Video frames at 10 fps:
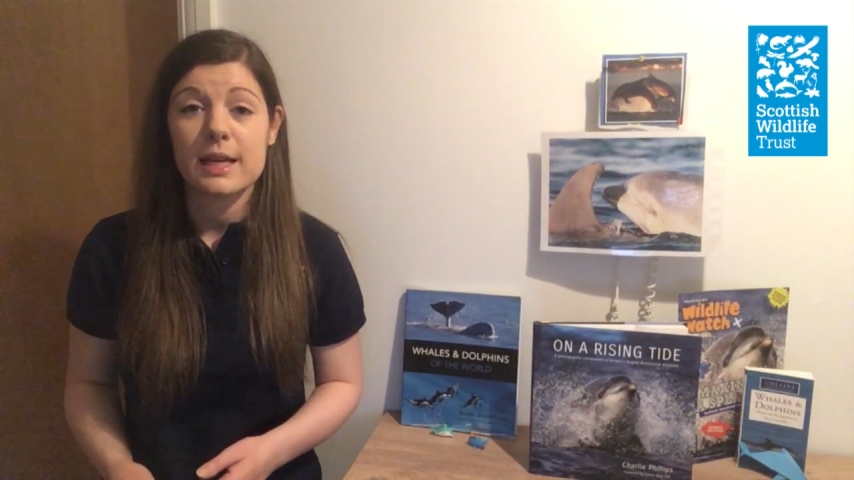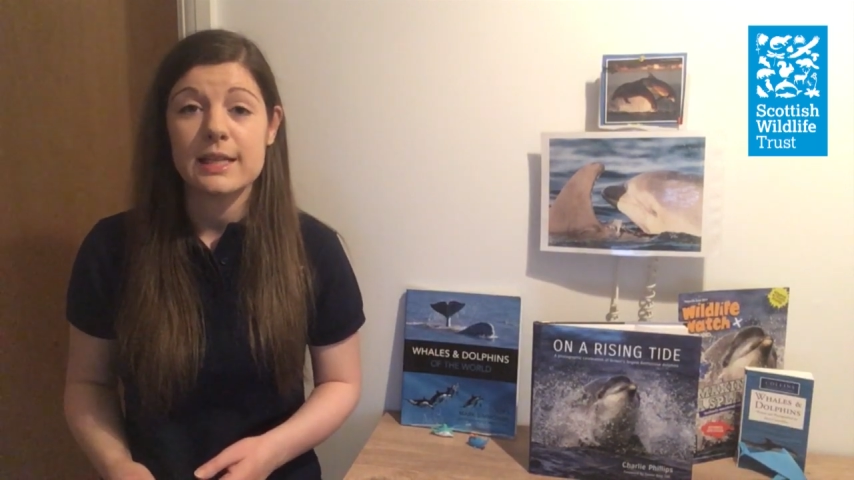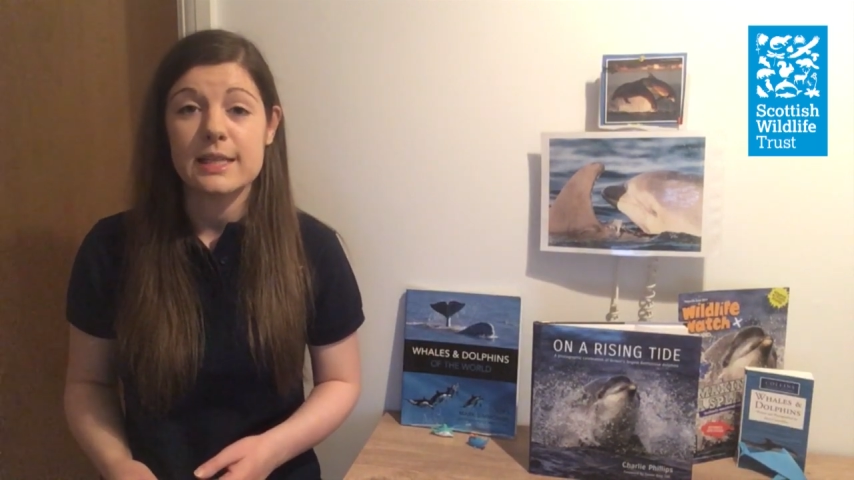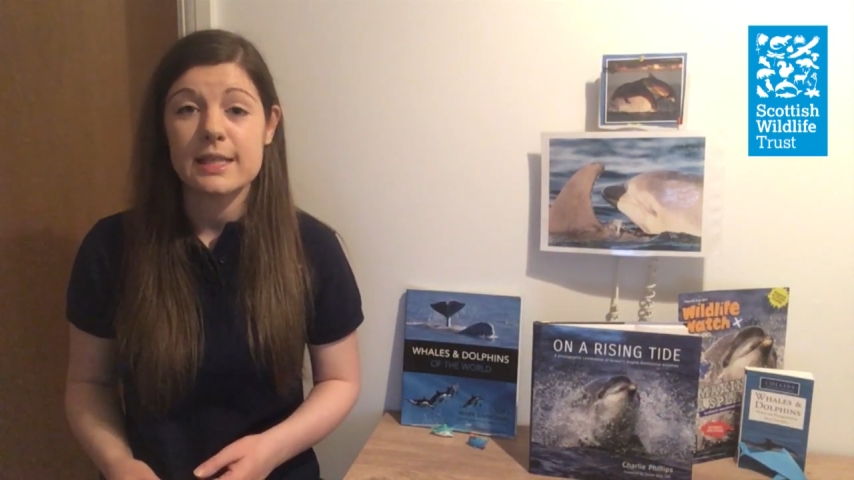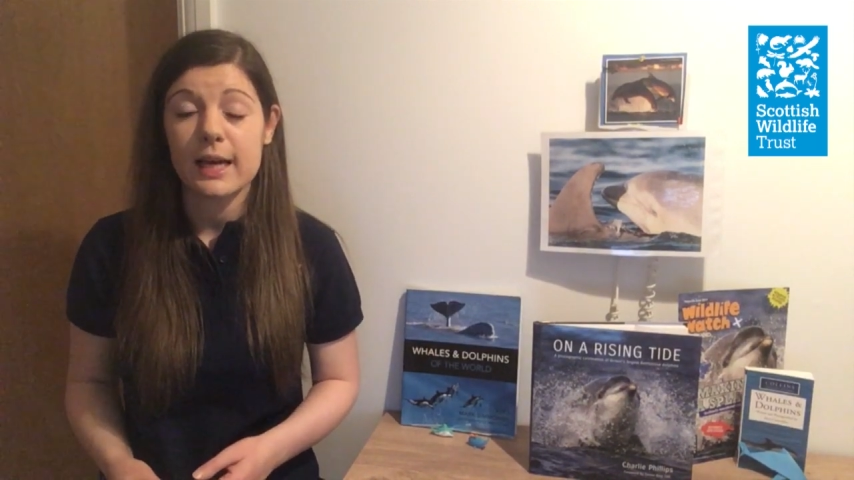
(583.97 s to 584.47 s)

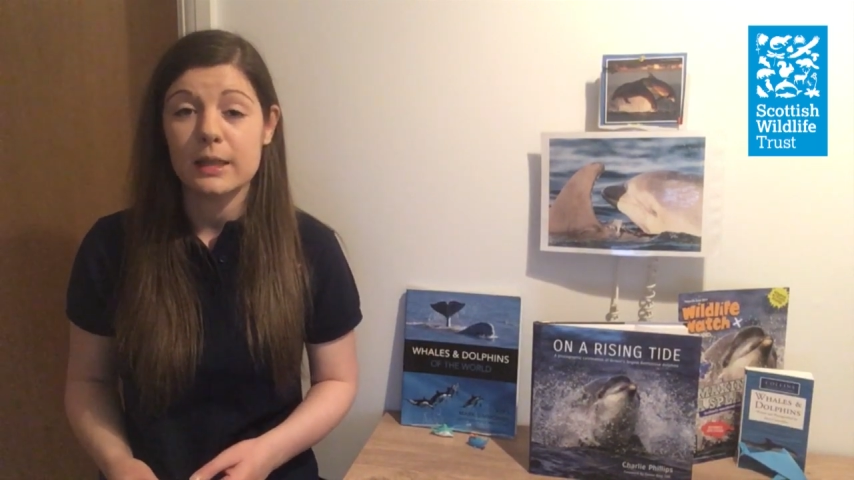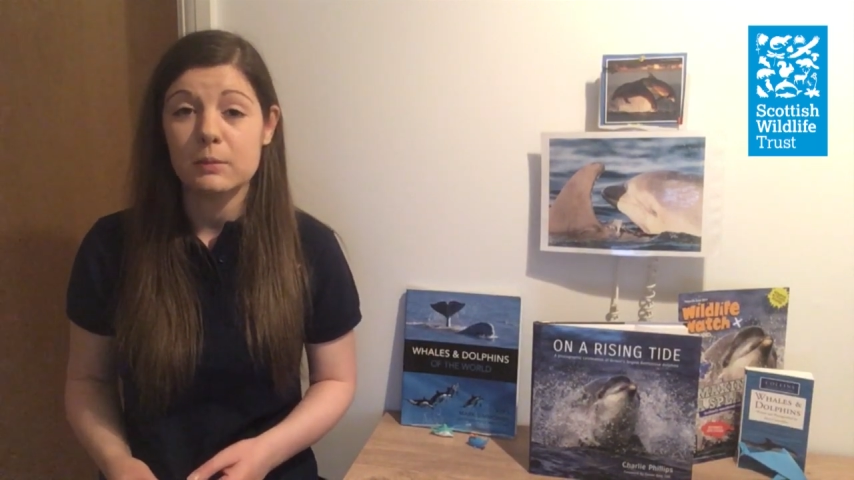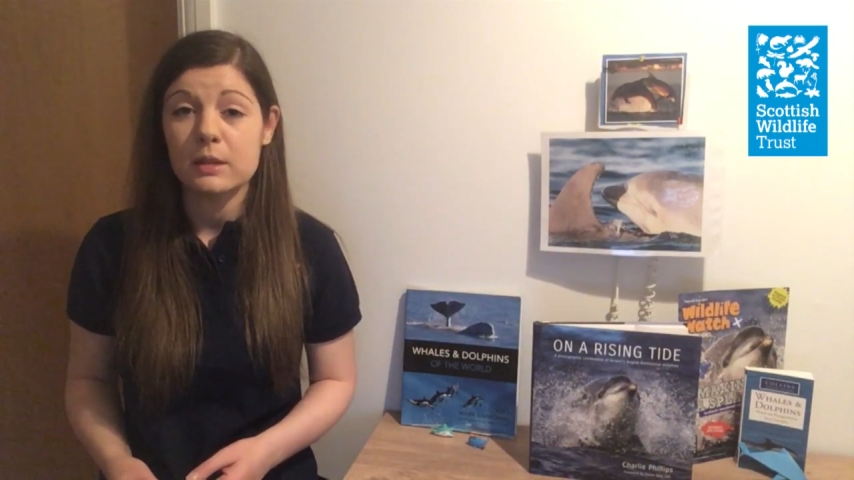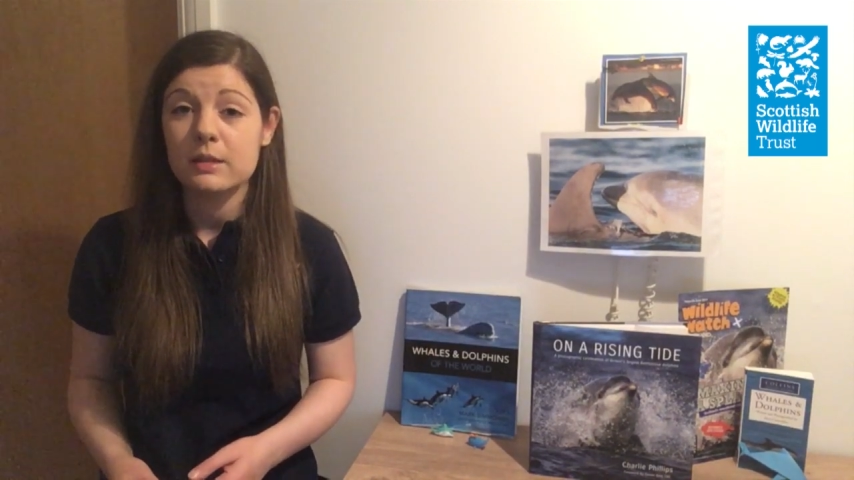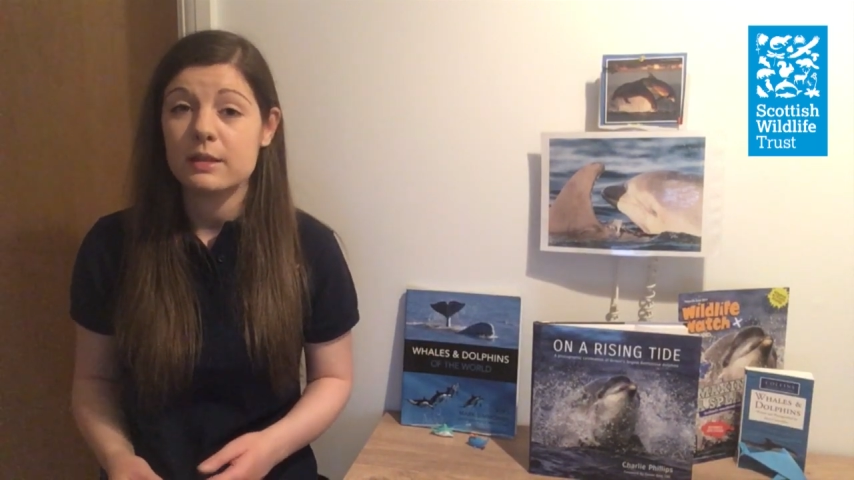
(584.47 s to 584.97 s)
and
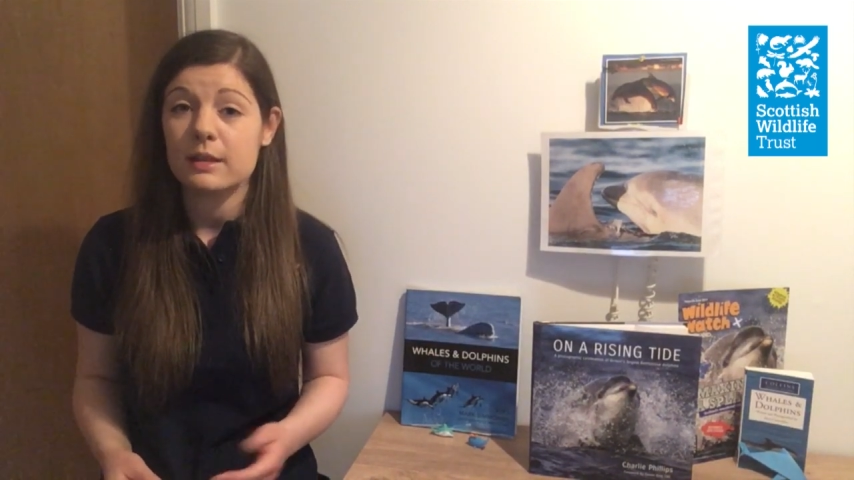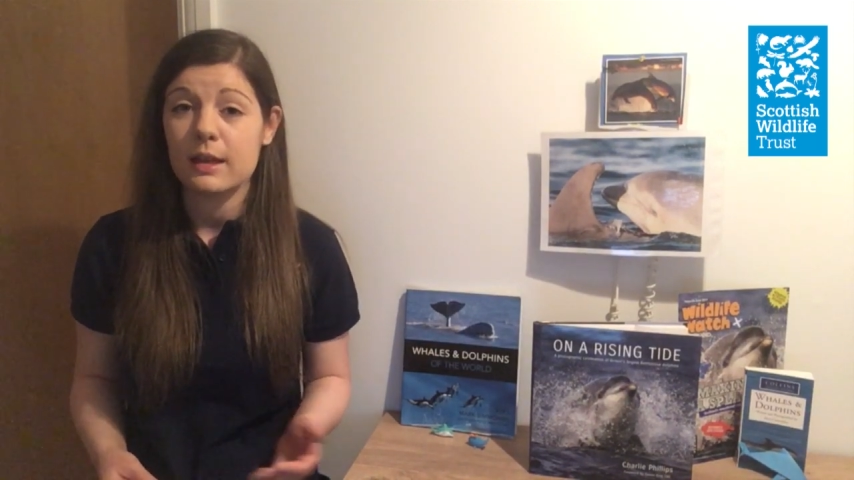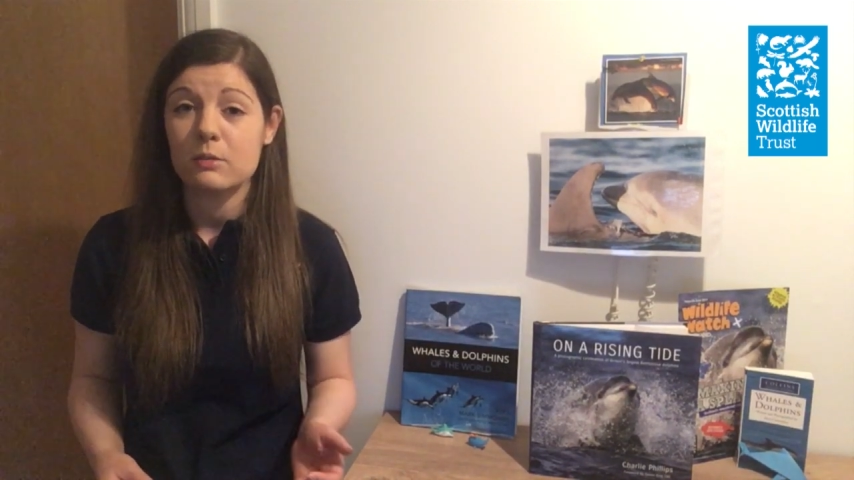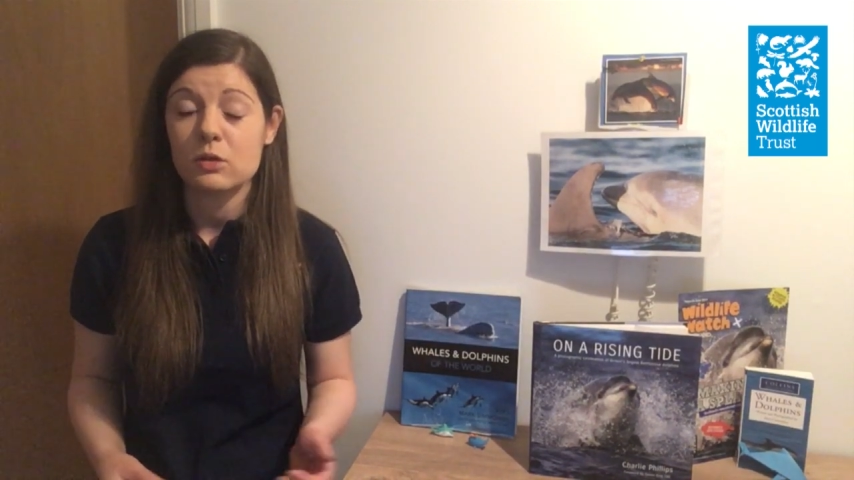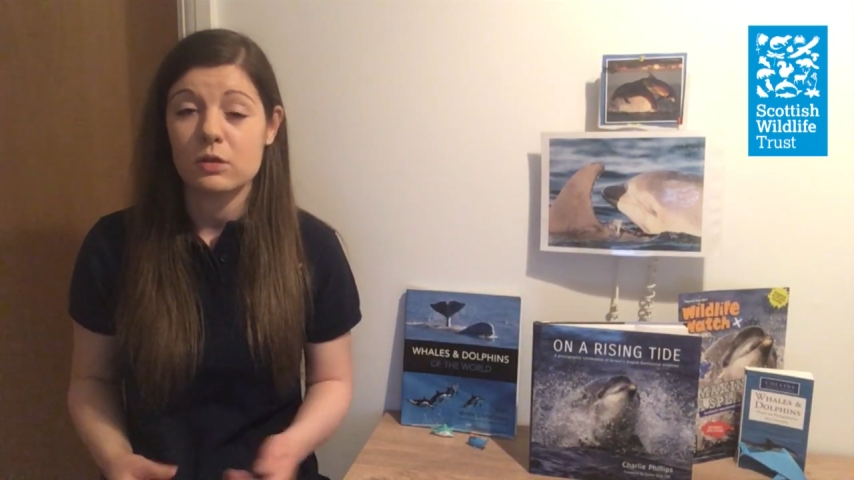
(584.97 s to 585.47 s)
entanglement, to
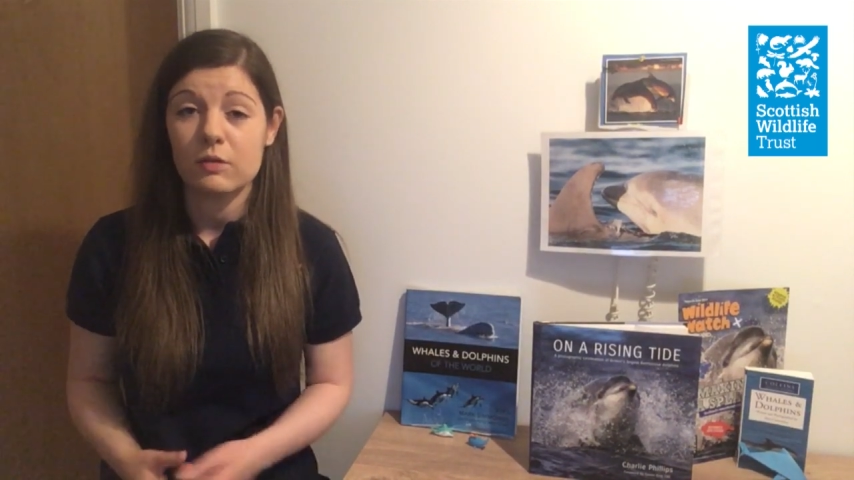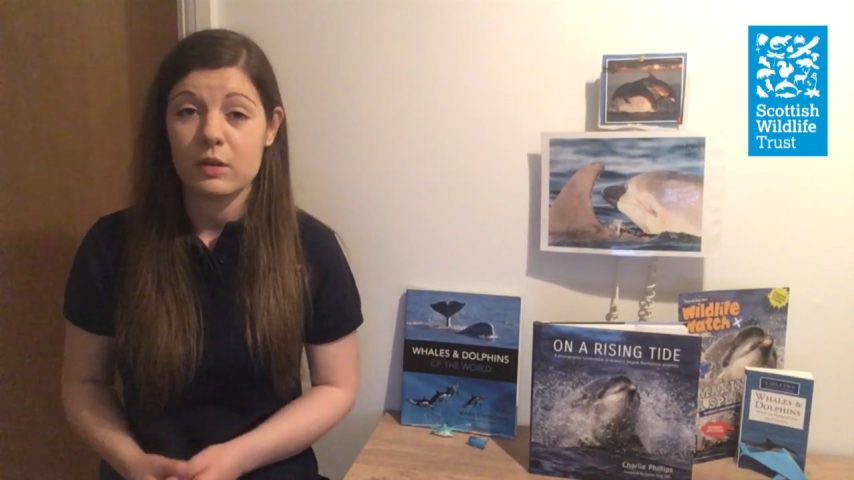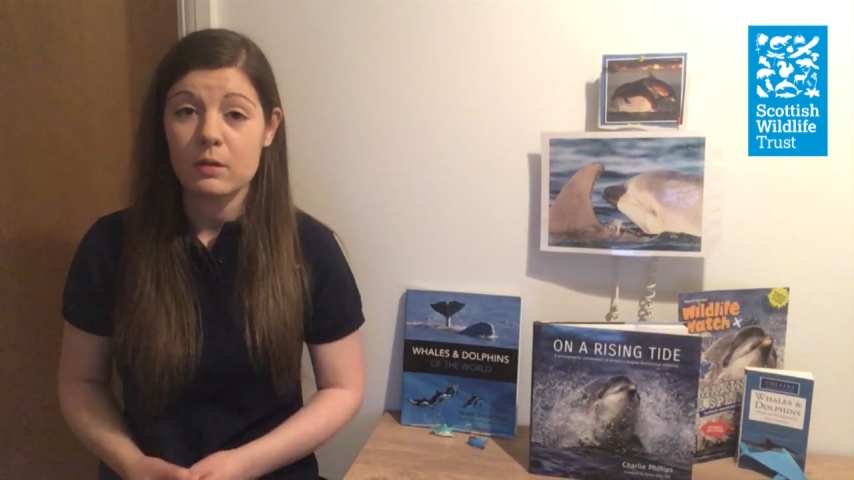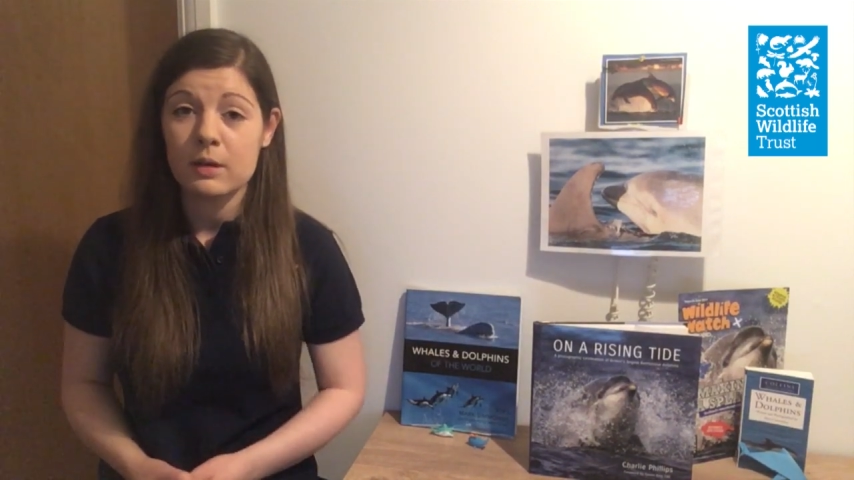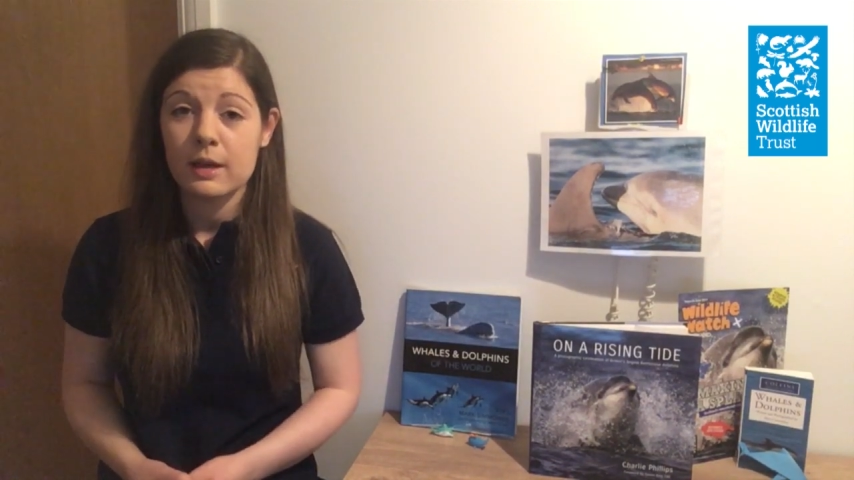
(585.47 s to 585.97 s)
name just a
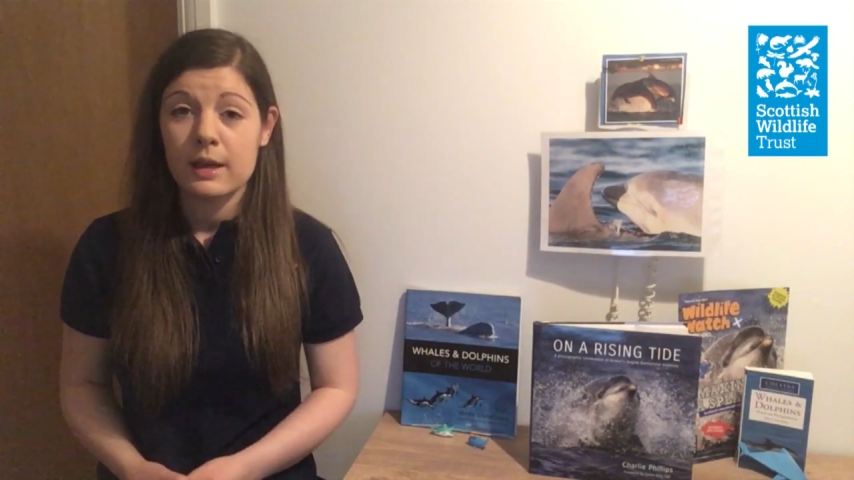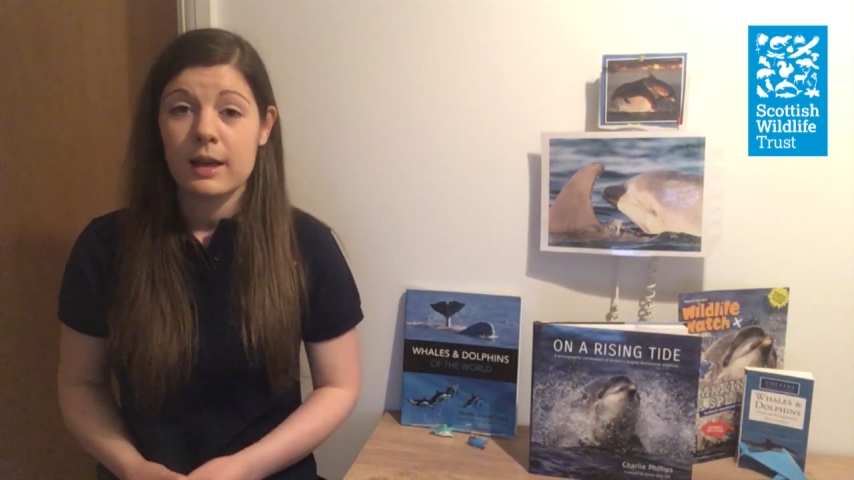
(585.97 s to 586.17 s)
few,